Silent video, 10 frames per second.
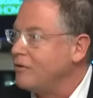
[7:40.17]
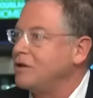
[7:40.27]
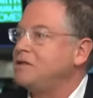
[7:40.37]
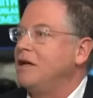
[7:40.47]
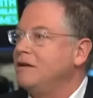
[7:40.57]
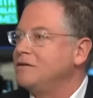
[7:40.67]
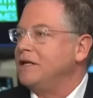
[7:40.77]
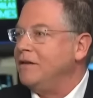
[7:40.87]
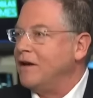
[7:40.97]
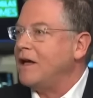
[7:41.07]
ourselves
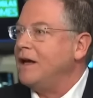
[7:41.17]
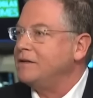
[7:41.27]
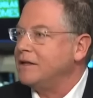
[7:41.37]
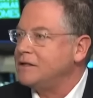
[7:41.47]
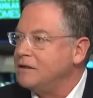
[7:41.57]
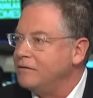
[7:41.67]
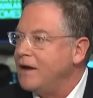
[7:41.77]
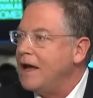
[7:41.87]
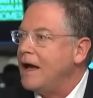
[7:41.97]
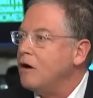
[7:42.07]
in the context of
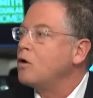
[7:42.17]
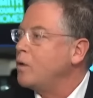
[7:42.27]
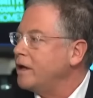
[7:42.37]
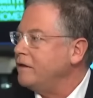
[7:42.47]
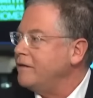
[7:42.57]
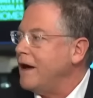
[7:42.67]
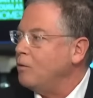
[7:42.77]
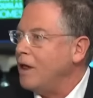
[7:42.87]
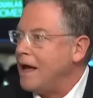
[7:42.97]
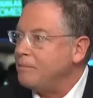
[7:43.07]
how quickly that
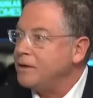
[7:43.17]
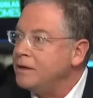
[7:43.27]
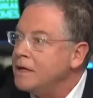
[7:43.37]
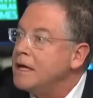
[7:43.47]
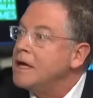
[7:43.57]
will happen.